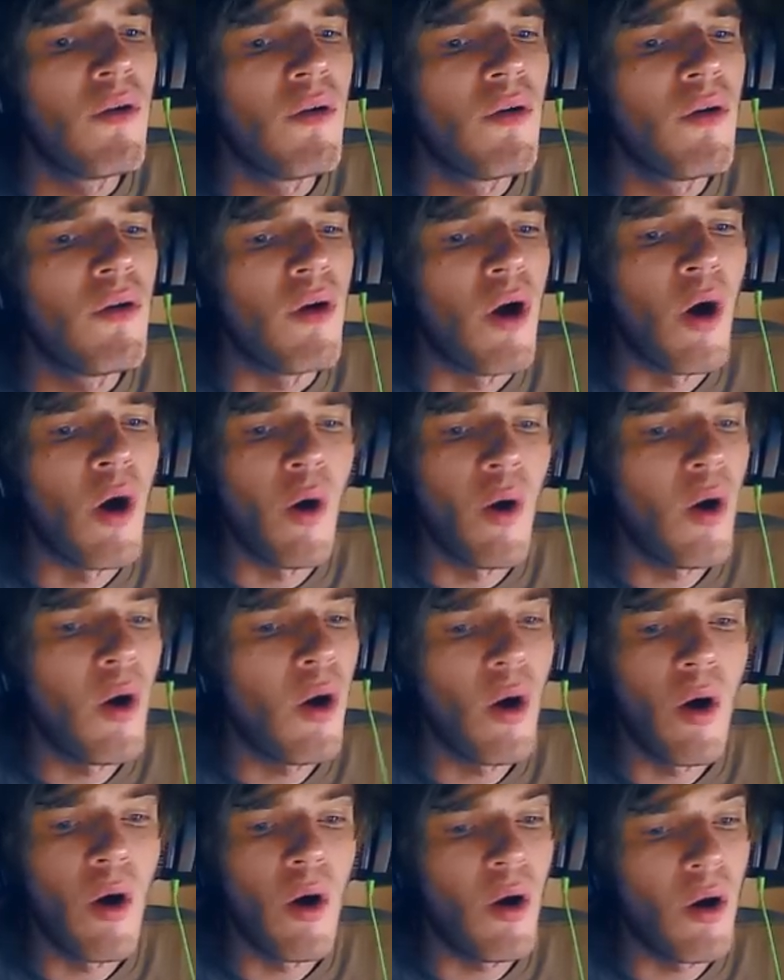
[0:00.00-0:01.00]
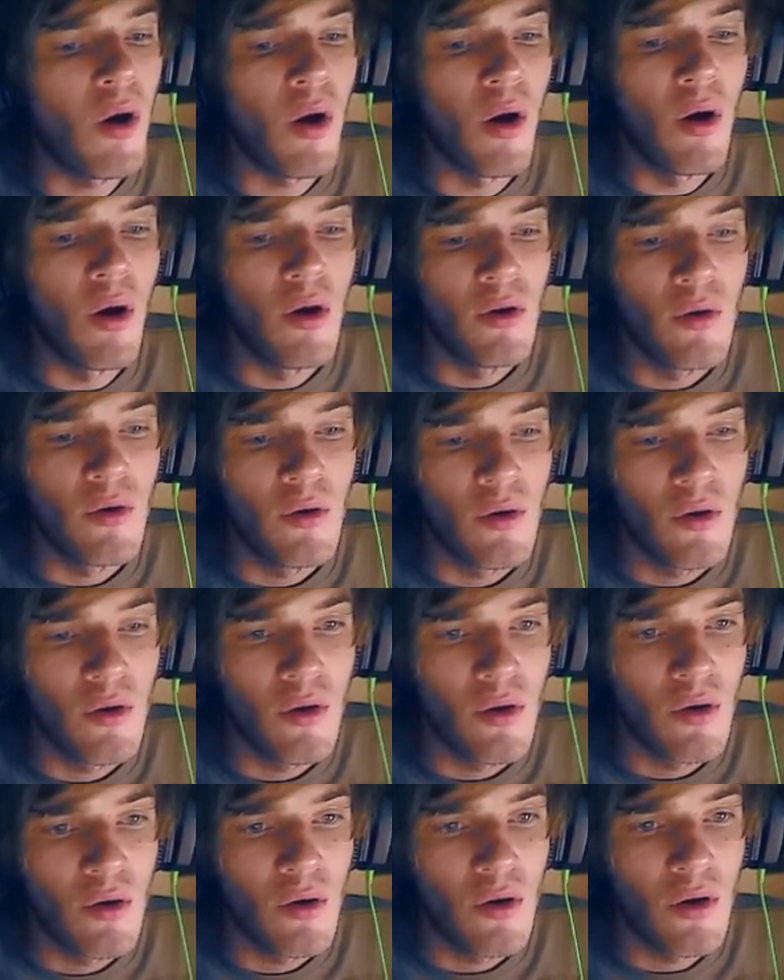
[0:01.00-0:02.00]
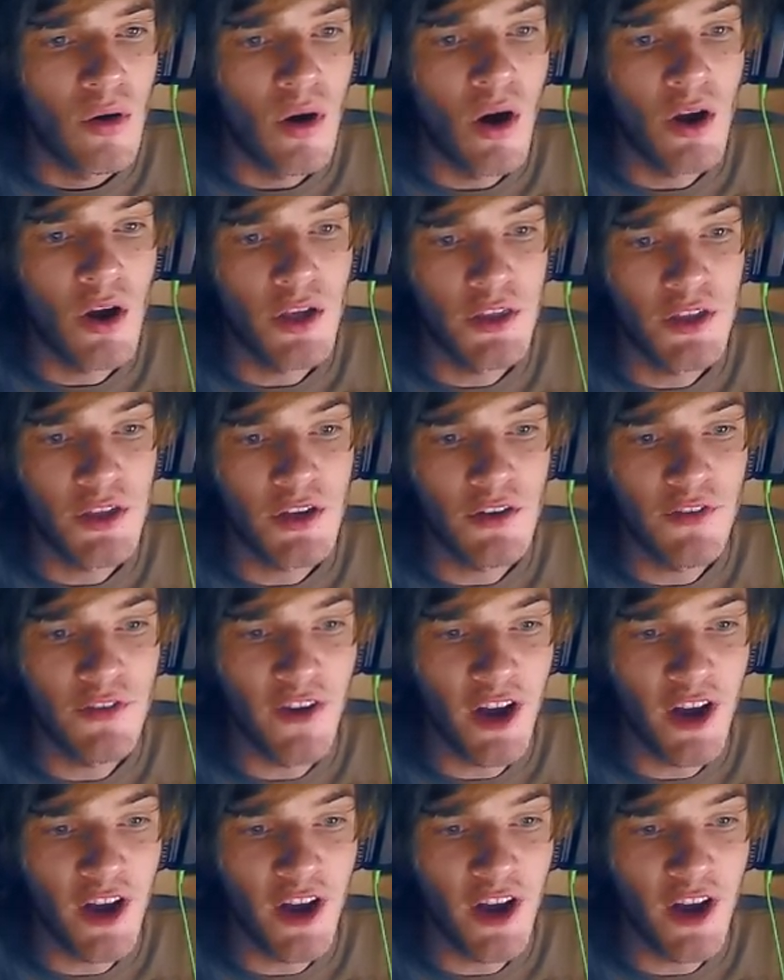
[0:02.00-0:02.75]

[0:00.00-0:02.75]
Oh, oh! You think you're funny,